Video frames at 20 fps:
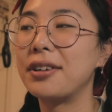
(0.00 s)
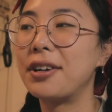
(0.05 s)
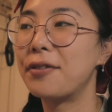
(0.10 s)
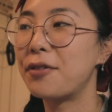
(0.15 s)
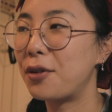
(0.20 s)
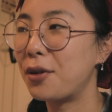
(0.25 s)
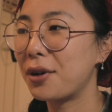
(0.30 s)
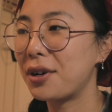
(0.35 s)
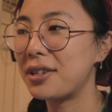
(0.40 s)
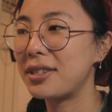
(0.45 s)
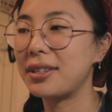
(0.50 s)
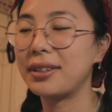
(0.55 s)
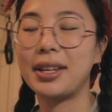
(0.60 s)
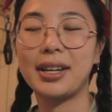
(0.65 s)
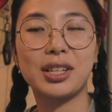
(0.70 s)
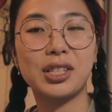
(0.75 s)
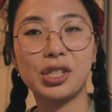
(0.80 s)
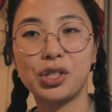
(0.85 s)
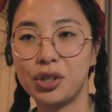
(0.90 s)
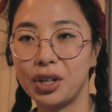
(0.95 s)
of course, the
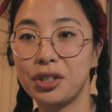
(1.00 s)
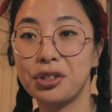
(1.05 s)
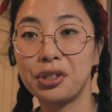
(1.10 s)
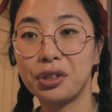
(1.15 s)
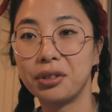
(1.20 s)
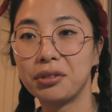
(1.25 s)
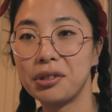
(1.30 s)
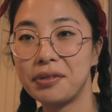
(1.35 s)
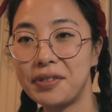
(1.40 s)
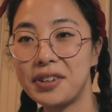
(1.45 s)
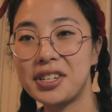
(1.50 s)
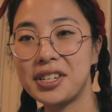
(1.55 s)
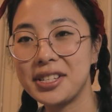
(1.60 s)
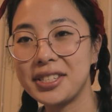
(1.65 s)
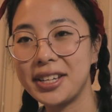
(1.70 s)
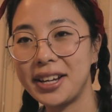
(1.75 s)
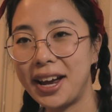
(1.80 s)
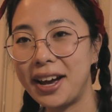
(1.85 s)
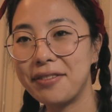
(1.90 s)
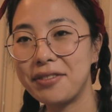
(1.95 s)
like structural
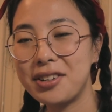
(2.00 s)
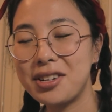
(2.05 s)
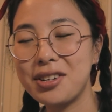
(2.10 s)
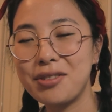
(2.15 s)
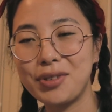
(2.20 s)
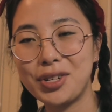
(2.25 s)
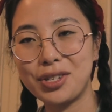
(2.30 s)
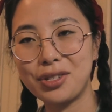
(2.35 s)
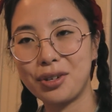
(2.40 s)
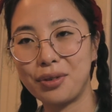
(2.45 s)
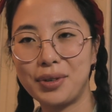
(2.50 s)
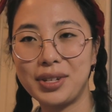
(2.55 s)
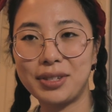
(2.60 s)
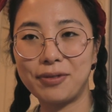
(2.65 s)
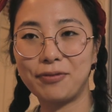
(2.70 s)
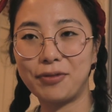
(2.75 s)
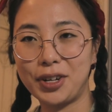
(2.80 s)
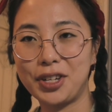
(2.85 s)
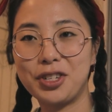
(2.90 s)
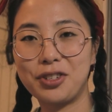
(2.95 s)
revisions I have to do, which is always
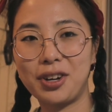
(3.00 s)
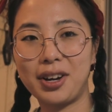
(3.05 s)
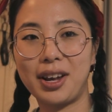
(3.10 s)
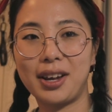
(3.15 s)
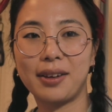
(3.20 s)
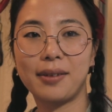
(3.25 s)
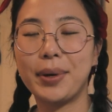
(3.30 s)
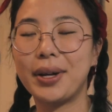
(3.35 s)
frustrating.